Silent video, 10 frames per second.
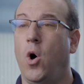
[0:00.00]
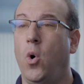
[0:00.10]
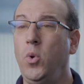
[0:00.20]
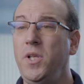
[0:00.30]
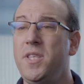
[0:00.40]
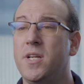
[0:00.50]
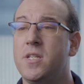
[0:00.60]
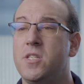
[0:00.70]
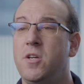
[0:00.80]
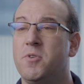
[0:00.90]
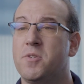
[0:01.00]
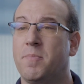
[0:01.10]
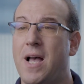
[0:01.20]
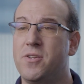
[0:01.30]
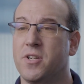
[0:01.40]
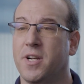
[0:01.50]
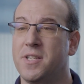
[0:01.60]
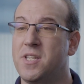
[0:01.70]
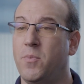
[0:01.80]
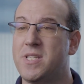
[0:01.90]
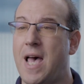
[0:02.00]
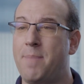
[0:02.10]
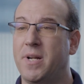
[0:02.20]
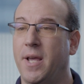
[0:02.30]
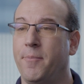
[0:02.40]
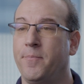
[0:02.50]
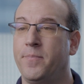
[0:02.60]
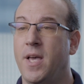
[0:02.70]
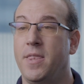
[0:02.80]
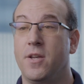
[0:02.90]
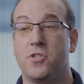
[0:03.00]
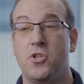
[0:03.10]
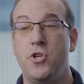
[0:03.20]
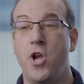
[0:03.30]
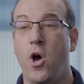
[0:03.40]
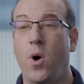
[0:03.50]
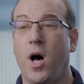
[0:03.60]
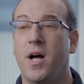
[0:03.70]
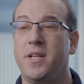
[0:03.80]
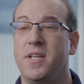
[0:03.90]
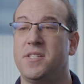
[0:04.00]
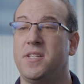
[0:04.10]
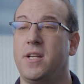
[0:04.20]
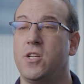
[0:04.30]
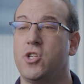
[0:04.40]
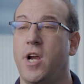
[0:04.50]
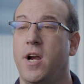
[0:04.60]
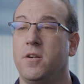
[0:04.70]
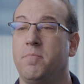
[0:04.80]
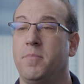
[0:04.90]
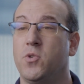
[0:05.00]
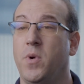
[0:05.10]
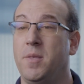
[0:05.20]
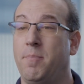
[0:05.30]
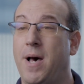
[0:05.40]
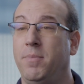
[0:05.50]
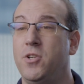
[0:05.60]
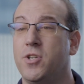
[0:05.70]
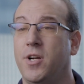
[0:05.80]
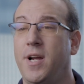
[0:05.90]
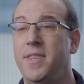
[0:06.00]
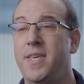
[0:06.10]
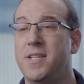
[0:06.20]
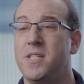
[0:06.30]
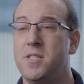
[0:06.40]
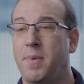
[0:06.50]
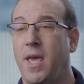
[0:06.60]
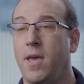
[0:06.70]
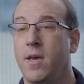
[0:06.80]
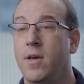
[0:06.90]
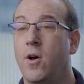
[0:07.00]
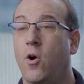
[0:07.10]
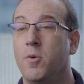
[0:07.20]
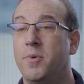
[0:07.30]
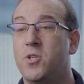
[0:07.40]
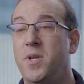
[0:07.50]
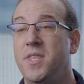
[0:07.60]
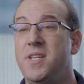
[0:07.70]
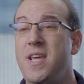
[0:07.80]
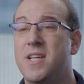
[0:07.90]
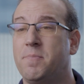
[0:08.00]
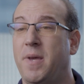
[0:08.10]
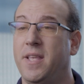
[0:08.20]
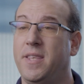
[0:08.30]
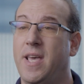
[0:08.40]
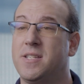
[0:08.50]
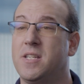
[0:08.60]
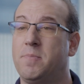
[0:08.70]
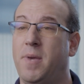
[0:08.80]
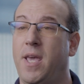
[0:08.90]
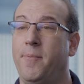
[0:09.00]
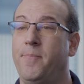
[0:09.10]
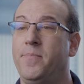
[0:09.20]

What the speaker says: Only the consumer's browser can see what's happening. There's no audience data shared between the publisher and the SSP, or between the DSP and the SSP.